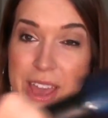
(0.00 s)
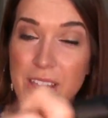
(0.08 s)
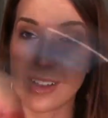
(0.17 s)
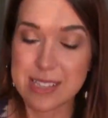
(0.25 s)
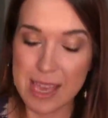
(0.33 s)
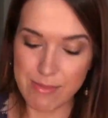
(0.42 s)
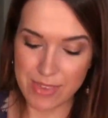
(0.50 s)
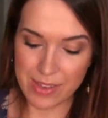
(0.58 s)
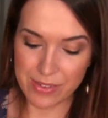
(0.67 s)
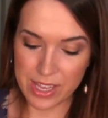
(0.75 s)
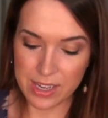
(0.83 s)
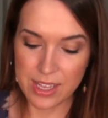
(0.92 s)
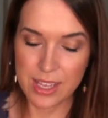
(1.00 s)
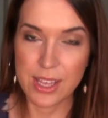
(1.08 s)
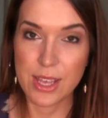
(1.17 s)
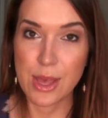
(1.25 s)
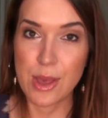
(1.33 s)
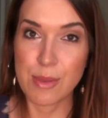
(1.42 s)
My all-time favorite
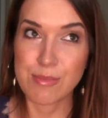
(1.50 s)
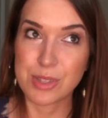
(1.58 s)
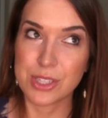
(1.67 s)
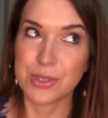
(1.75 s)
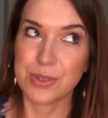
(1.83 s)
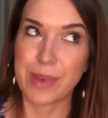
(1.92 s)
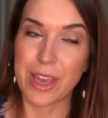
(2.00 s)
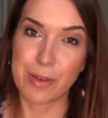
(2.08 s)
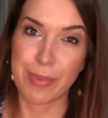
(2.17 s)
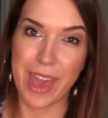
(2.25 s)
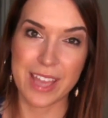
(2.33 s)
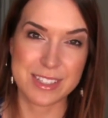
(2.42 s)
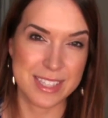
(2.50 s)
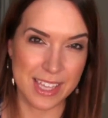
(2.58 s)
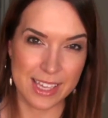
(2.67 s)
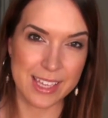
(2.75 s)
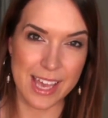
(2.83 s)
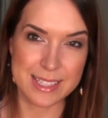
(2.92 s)
blue by O P I, just
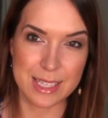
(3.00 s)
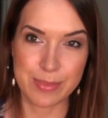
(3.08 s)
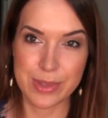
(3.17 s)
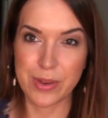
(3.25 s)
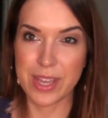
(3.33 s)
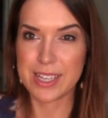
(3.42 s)
like a classic